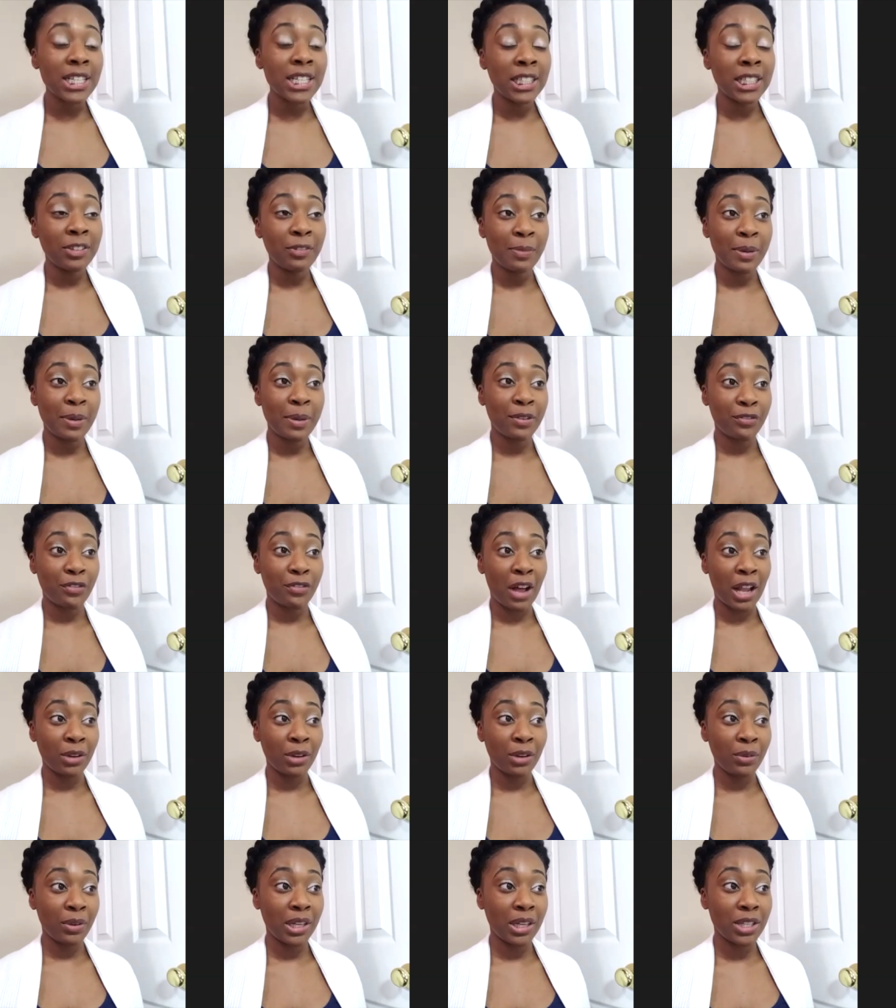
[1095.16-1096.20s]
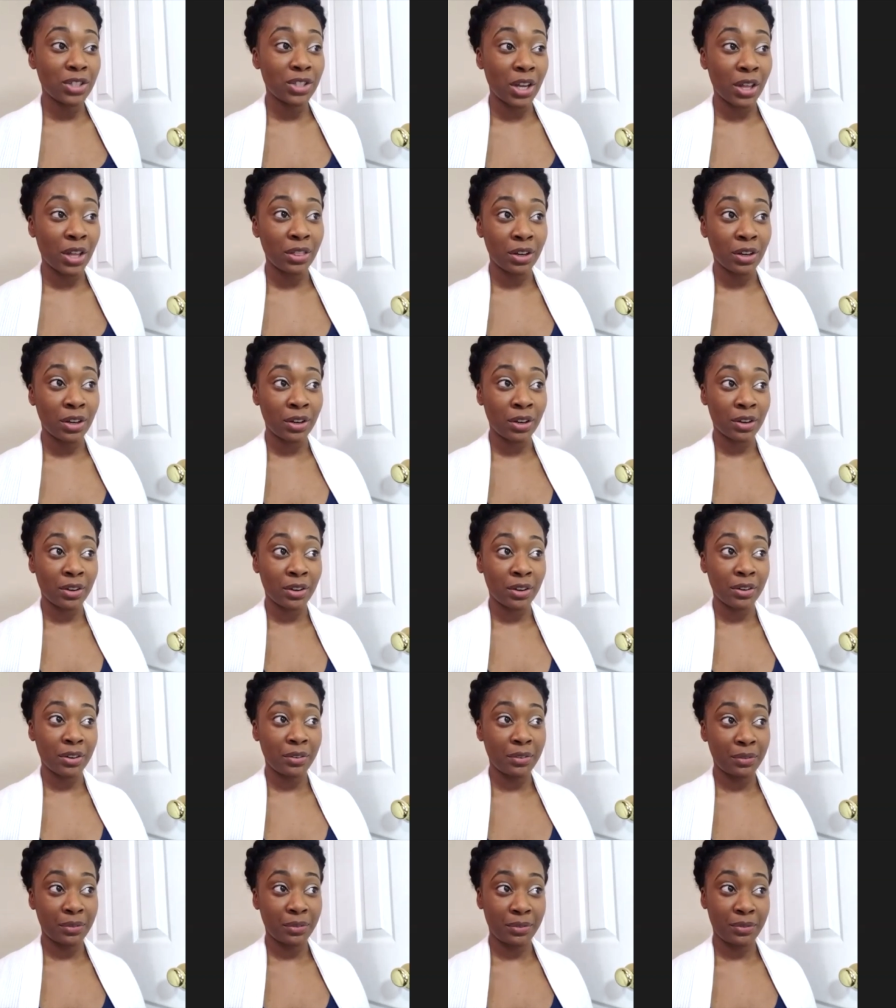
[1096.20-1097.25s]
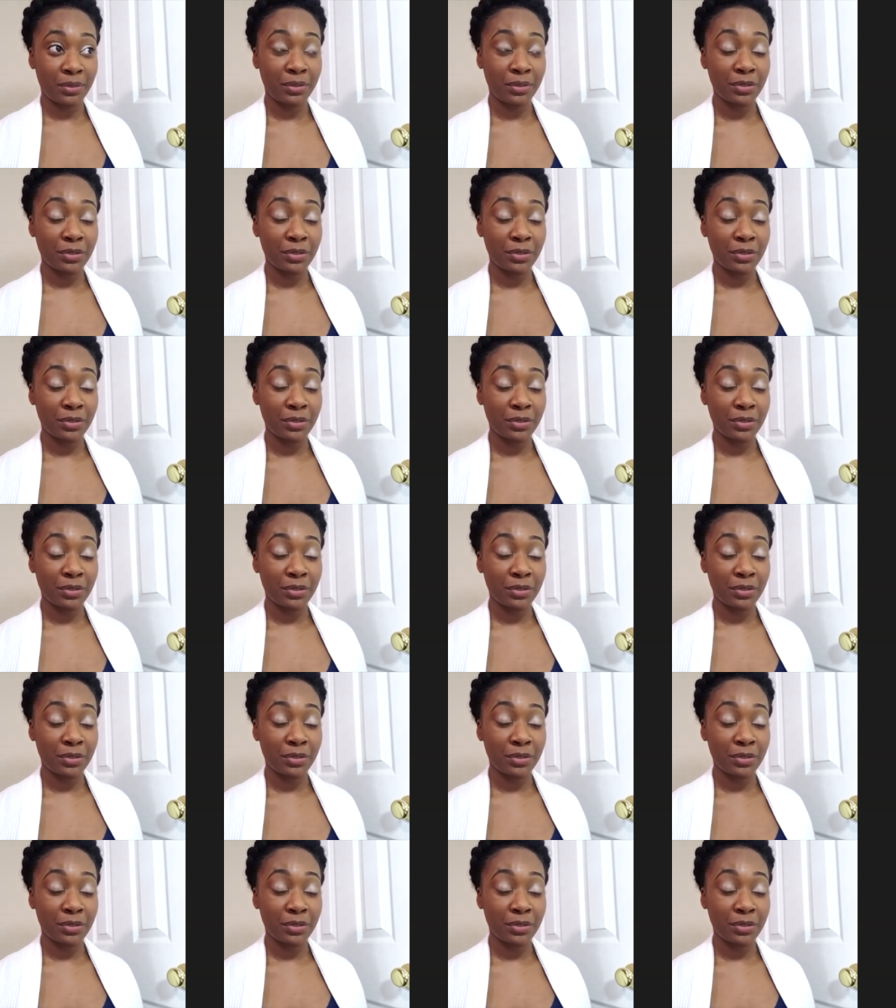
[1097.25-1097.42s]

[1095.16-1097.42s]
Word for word: have been following each other. I follow